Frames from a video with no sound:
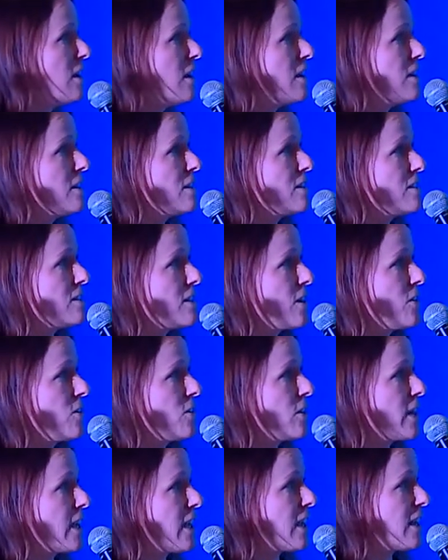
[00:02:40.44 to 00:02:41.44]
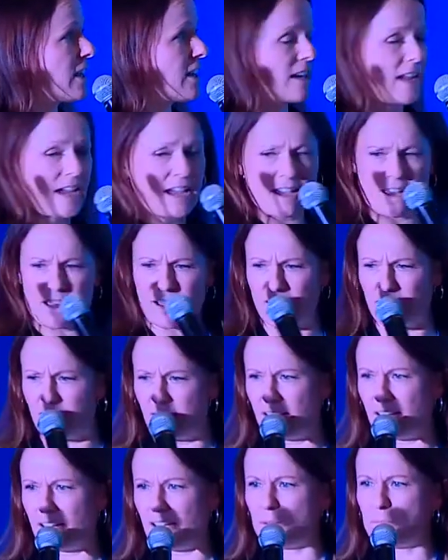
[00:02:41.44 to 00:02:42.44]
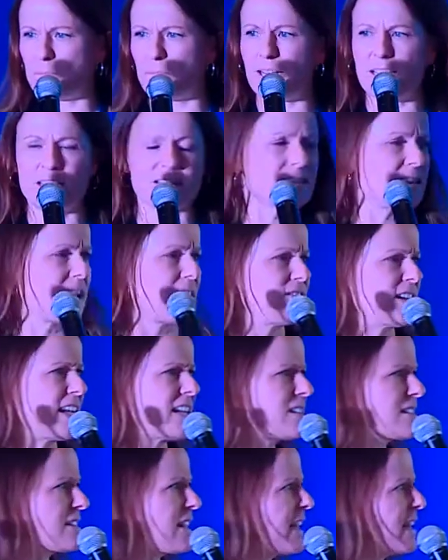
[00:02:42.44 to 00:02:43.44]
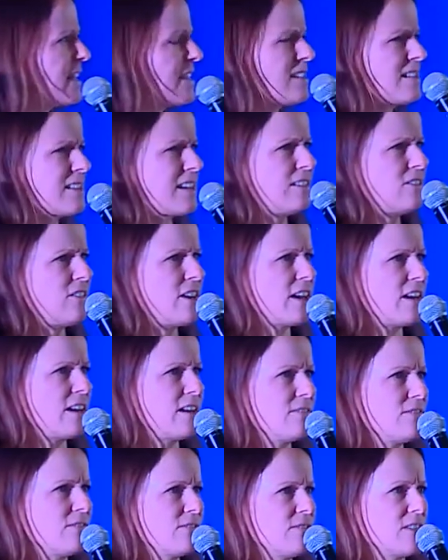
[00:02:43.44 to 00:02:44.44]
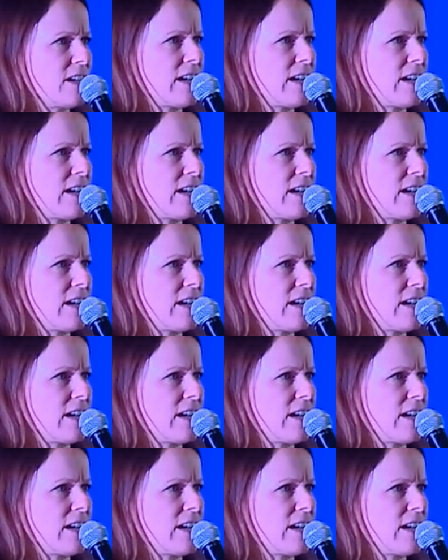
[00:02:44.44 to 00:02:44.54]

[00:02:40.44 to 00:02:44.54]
So can I please have next slide? Is there a